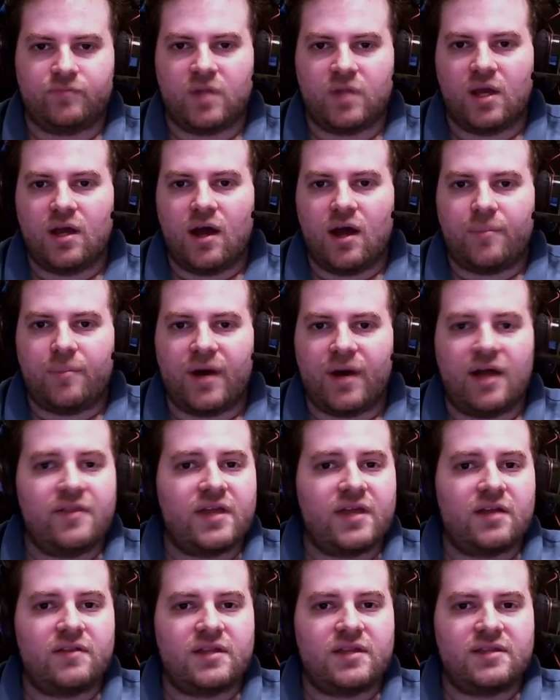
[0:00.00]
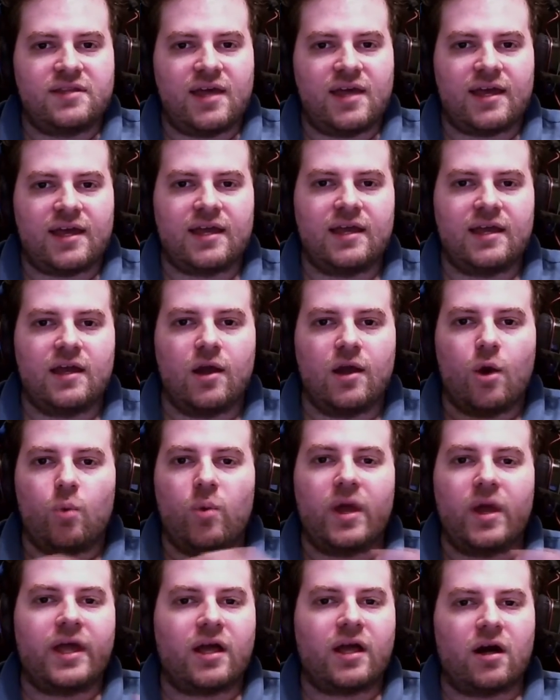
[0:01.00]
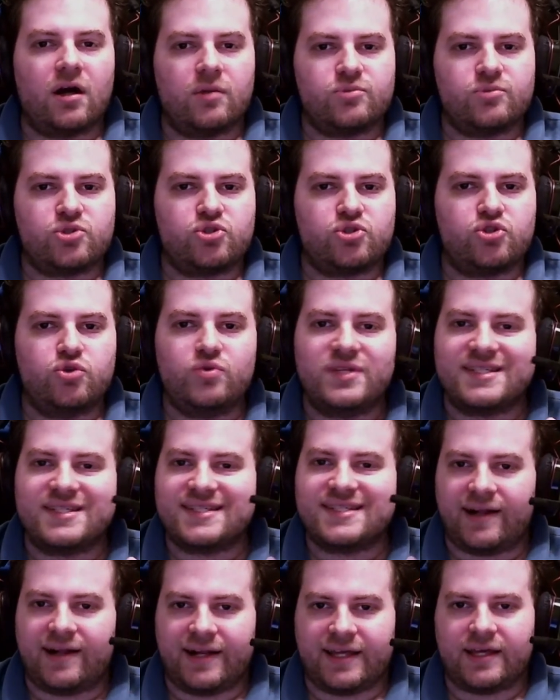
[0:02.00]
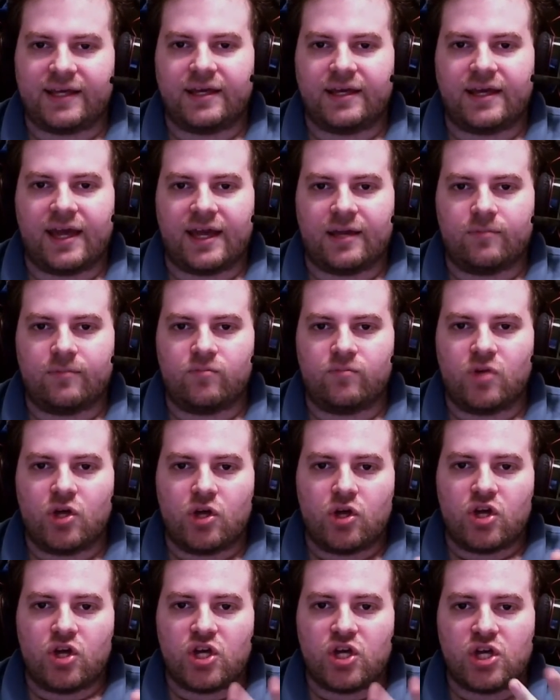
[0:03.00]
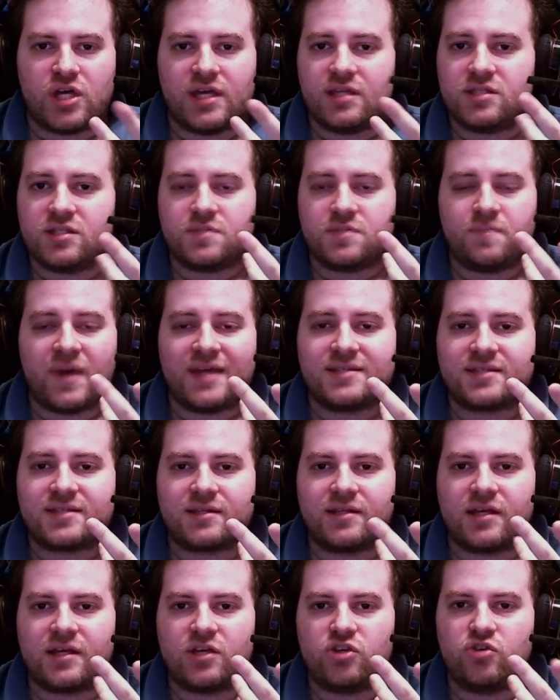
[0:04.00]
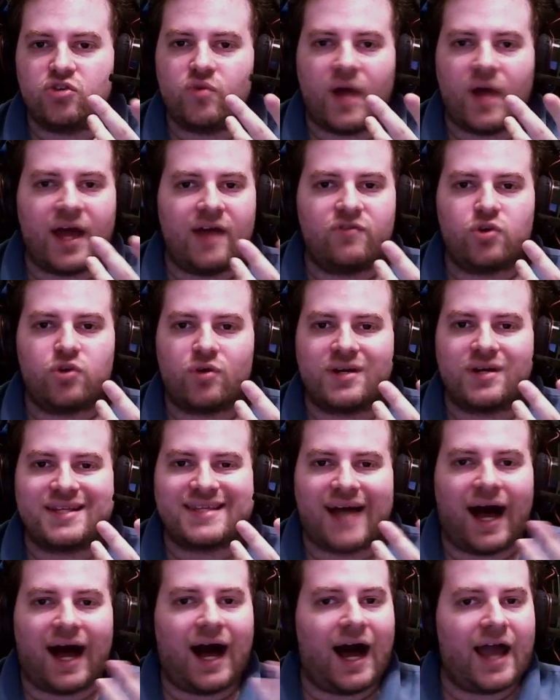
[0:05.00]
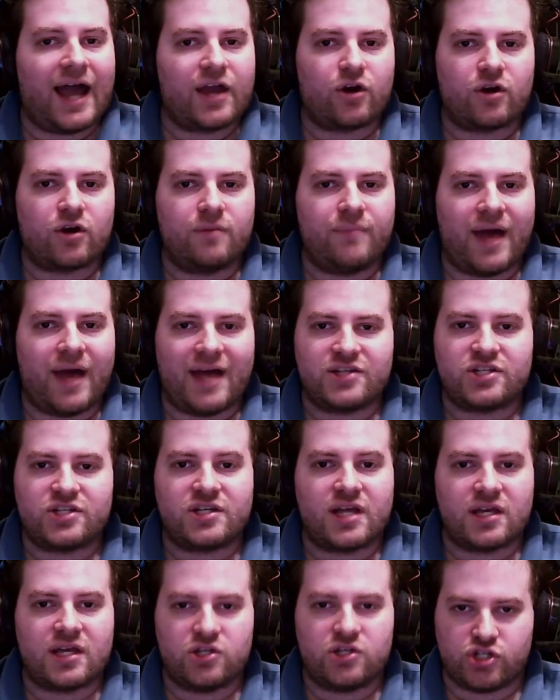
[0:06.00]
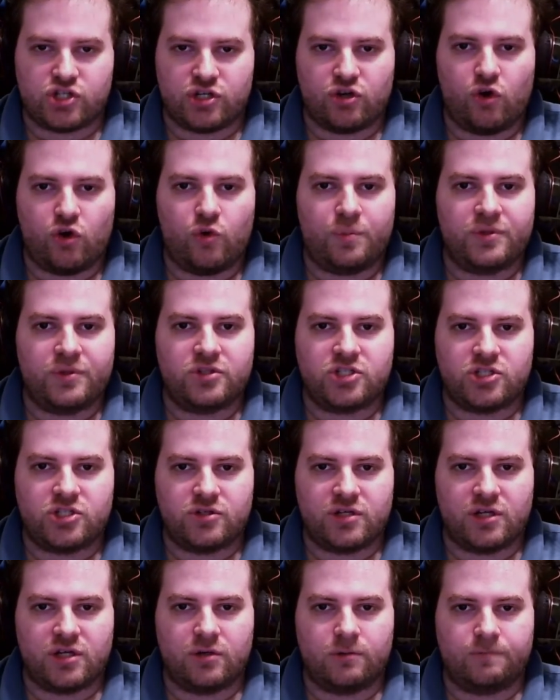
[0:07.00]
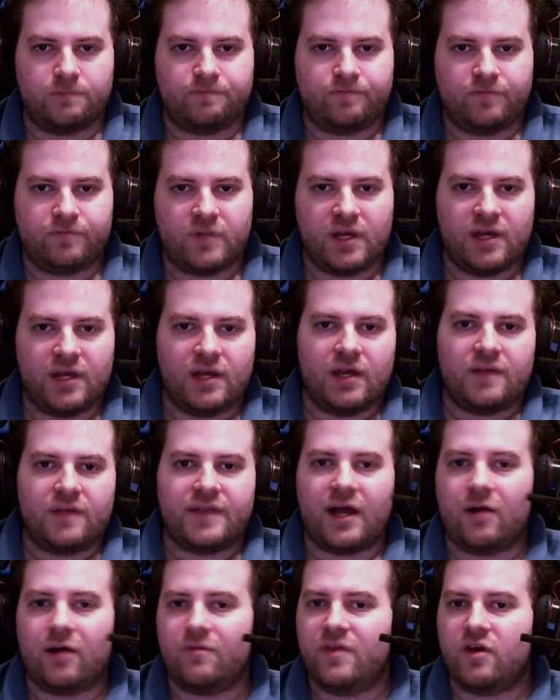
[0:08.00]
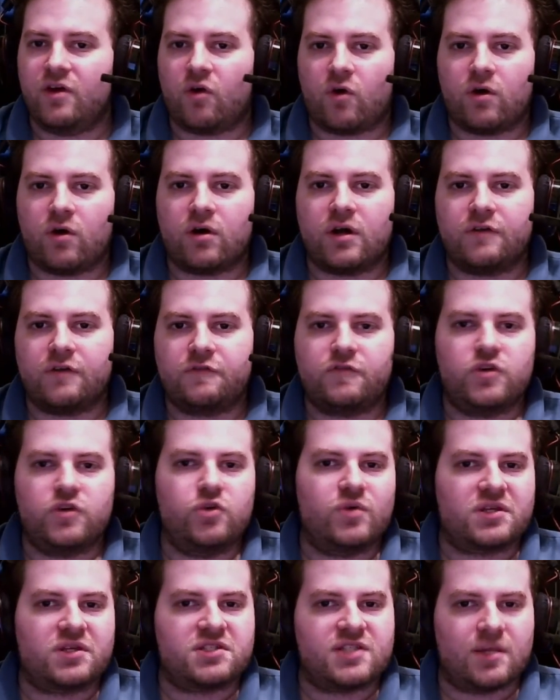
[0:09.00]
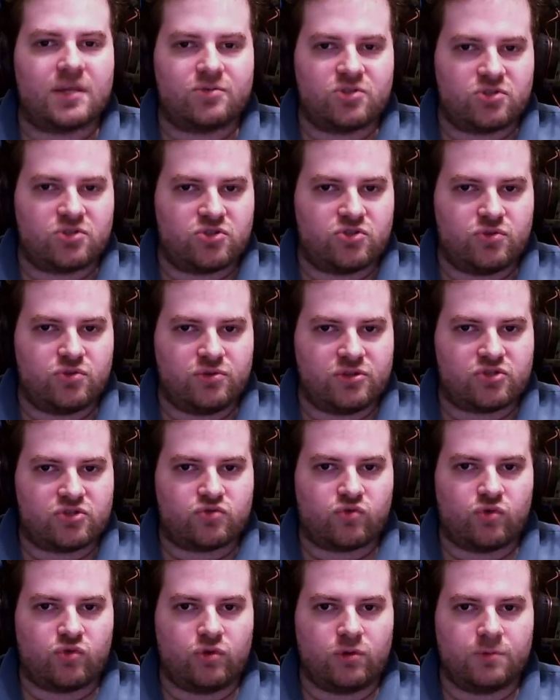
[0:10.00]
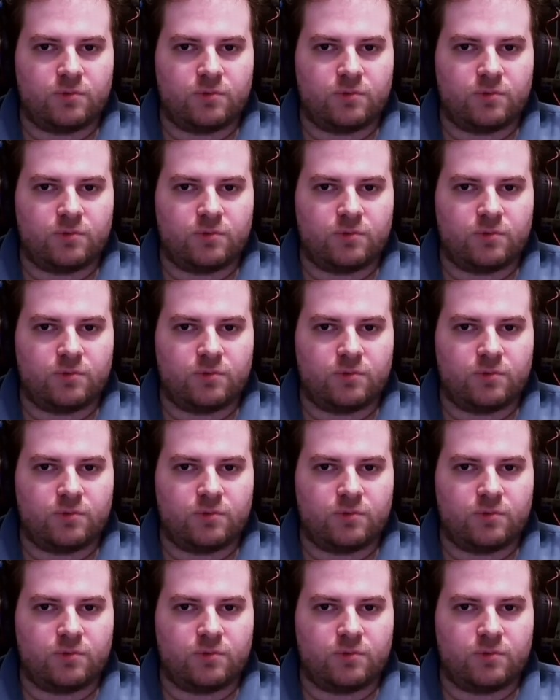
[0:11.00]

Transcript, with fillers: But at the end of the day, when it comes to designing a game, it's basically you have your entire imagination open to you. Now, there are a few exceptions to this rule.